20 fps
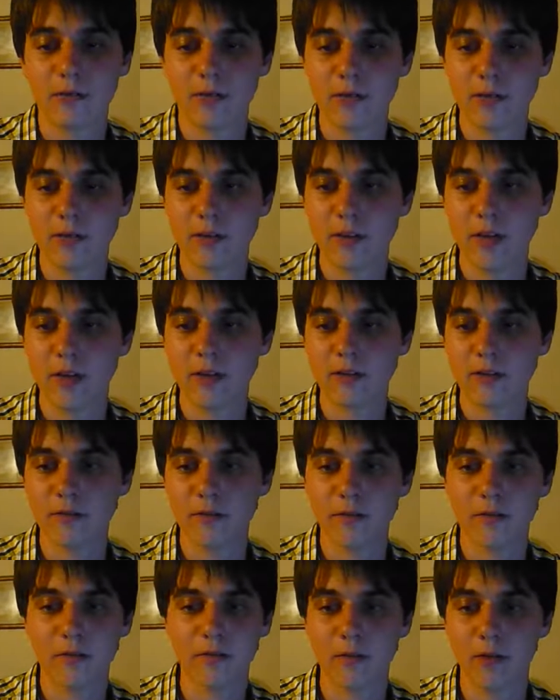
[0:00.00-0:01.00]
if in the States.
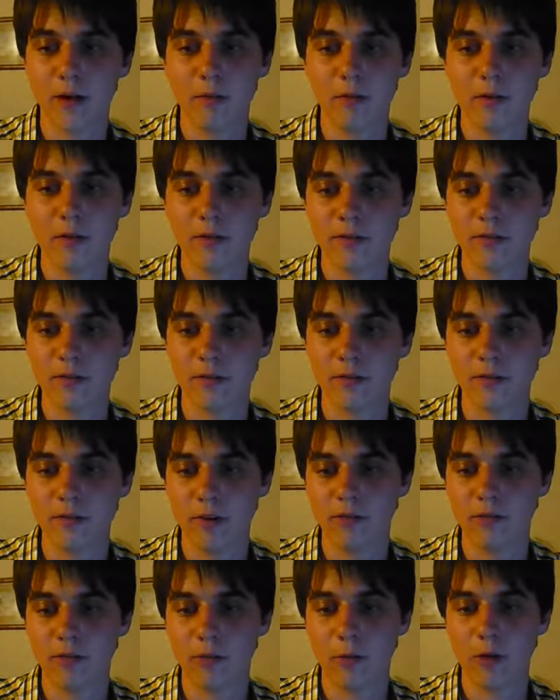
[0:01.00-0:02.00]
It's probably sold
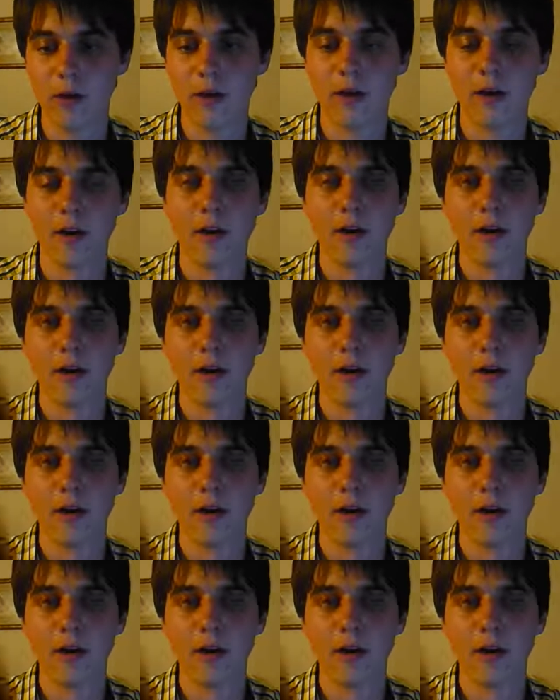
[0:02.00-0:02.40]
everywhere.